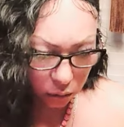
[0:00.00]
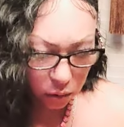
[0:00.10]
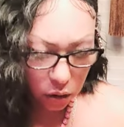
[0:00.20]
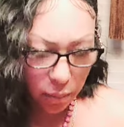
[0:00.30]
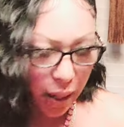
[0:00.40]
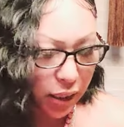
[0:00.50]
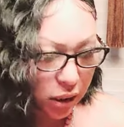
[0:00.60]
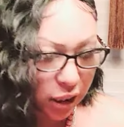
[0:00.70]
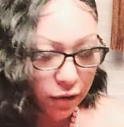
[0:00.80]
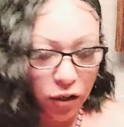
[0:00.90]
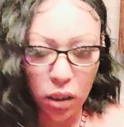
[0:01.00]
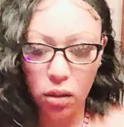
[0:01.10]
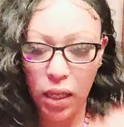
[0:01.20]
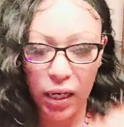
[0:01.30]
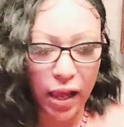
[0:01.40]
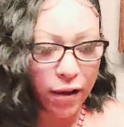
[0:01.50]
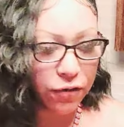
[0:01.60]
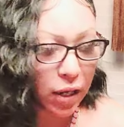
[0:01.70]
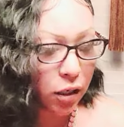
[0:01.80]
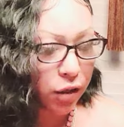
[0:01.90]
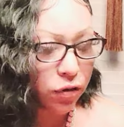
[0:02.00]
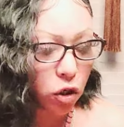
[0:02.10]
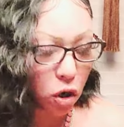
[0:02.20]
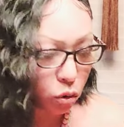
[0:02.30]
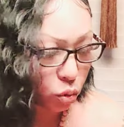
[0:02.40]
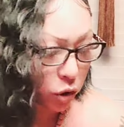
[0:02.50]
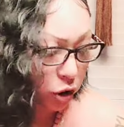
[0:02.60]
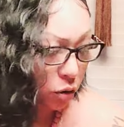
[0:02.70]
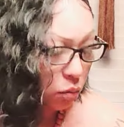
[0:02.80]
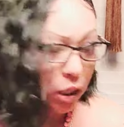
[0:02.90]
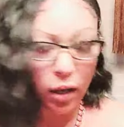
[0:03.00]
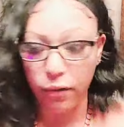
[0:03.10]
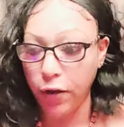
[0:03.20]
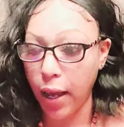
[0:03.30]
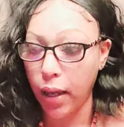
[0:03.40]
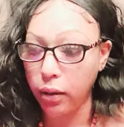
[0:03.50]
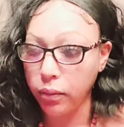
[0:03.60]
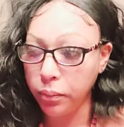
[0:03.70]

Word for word: Somebody is leaving. They left. They're leaving to go towards their new love, okay?